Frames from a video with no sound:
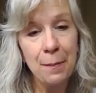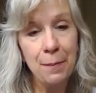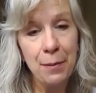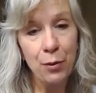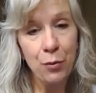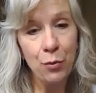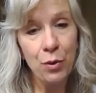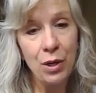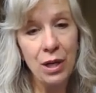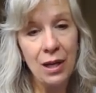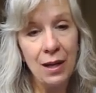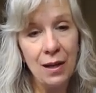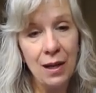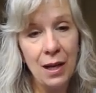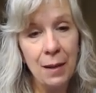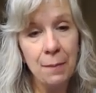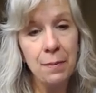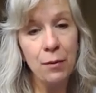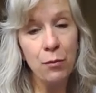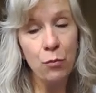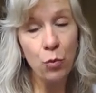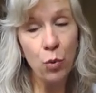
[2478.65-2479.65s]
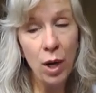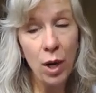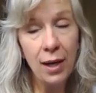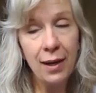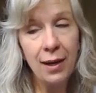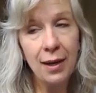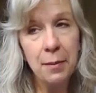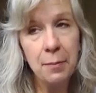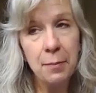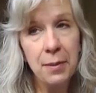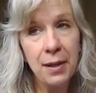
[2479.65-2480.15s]
and
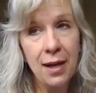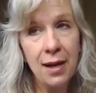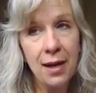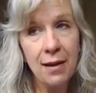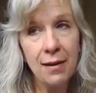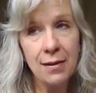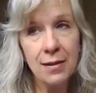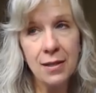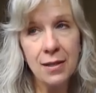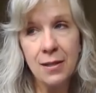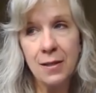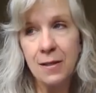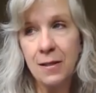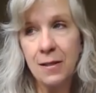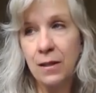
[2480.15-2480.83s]
running because